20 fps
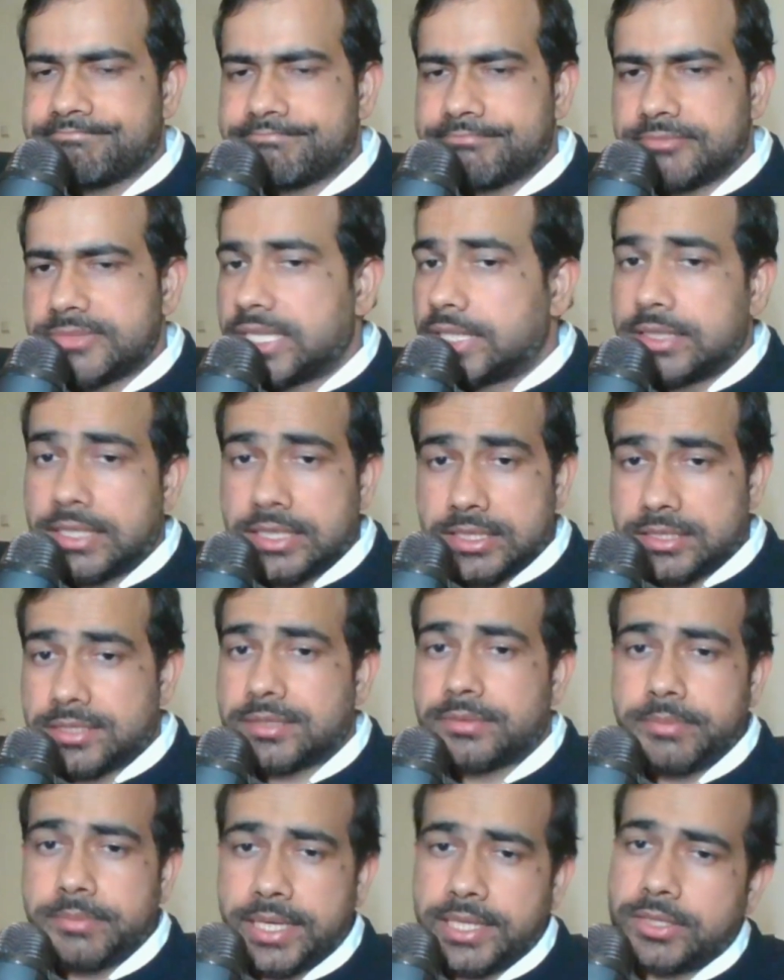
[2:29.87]
That
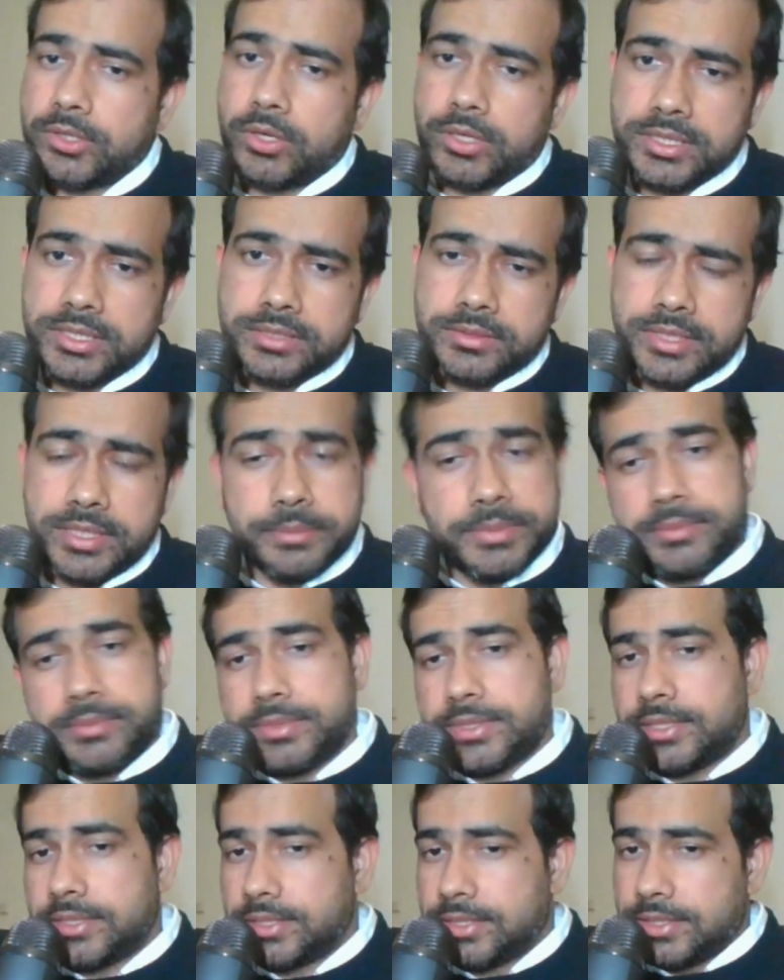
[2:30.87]
that's my knowledge. There may
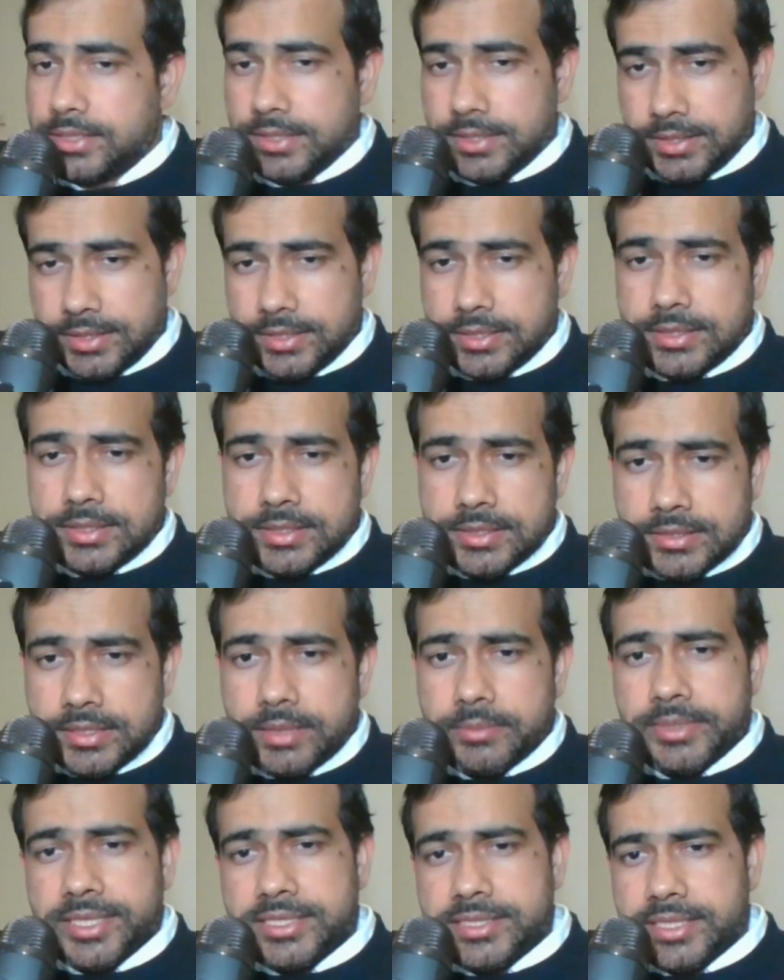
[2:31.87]
be
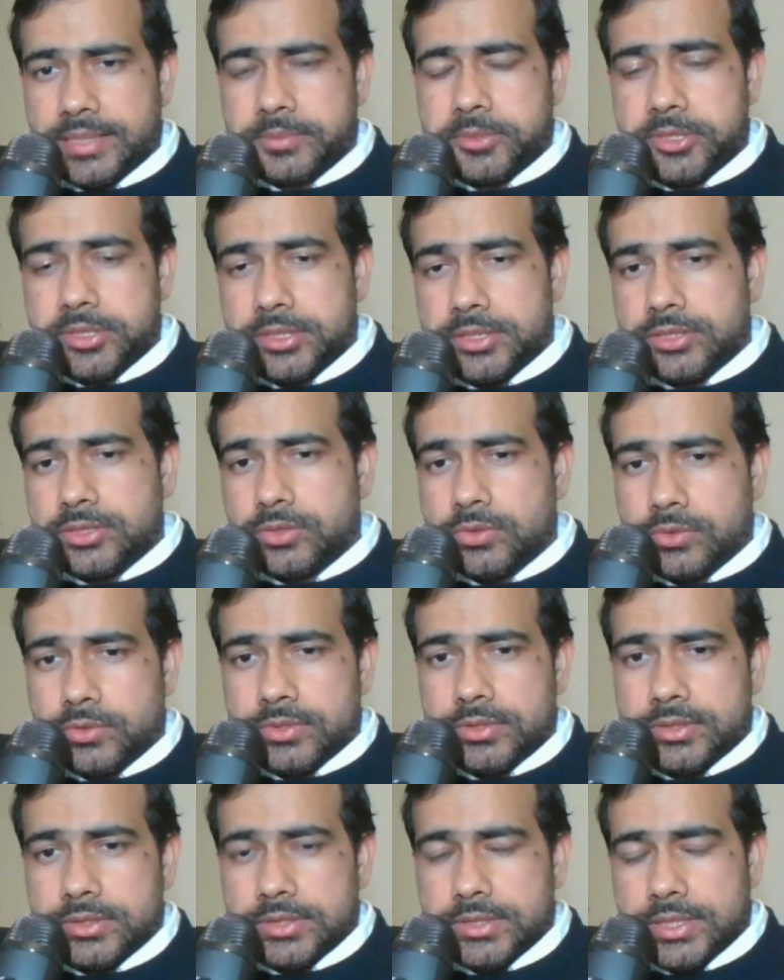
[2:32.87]
some exceptions
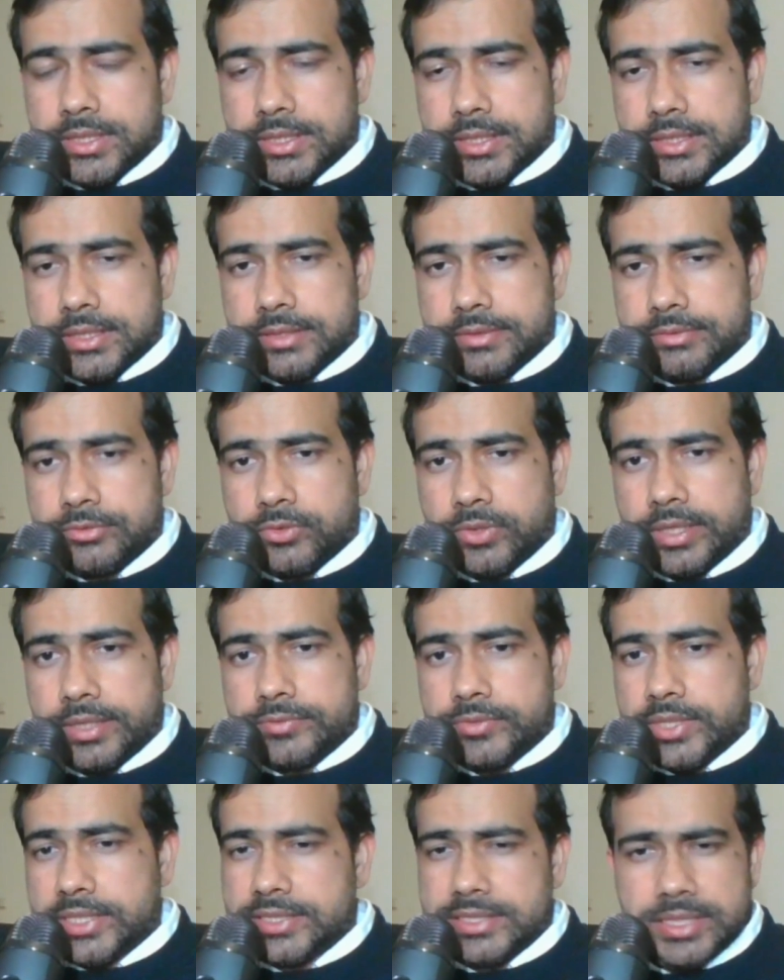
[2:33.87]
though. Uh, if you
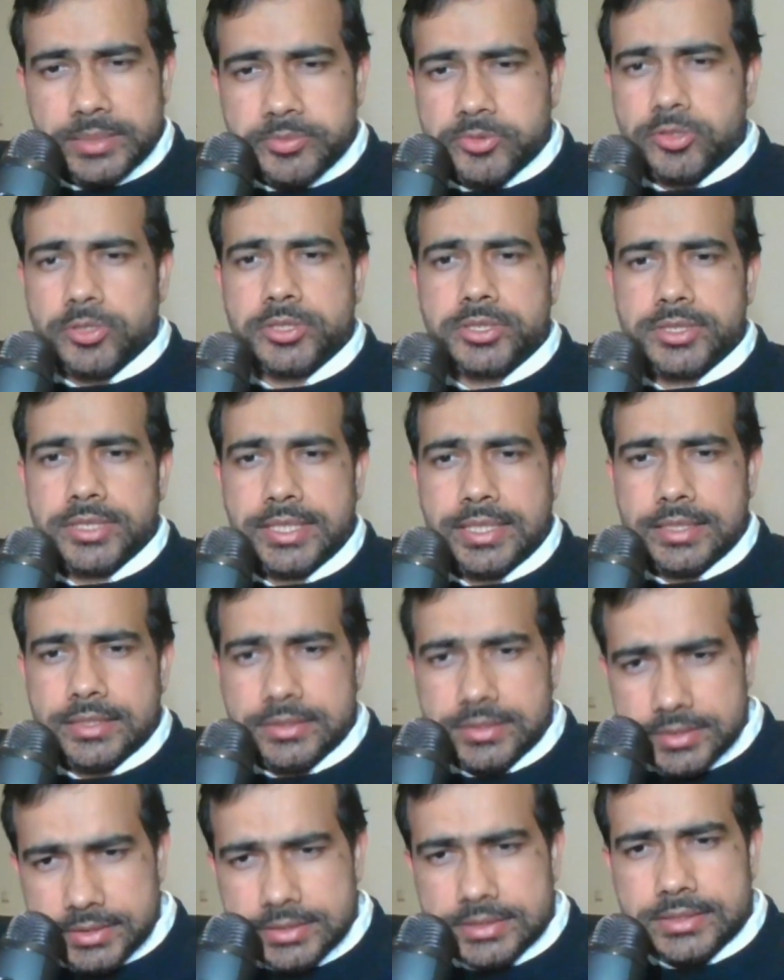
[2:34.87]
have exceptional
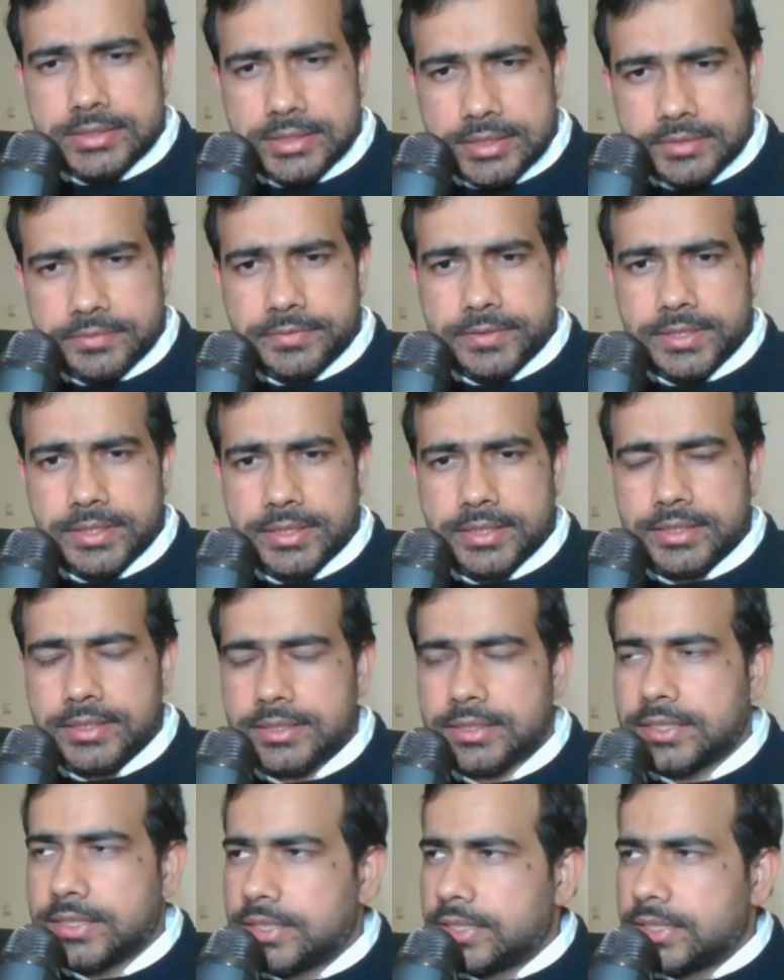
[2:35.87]
skills, it's a different thing.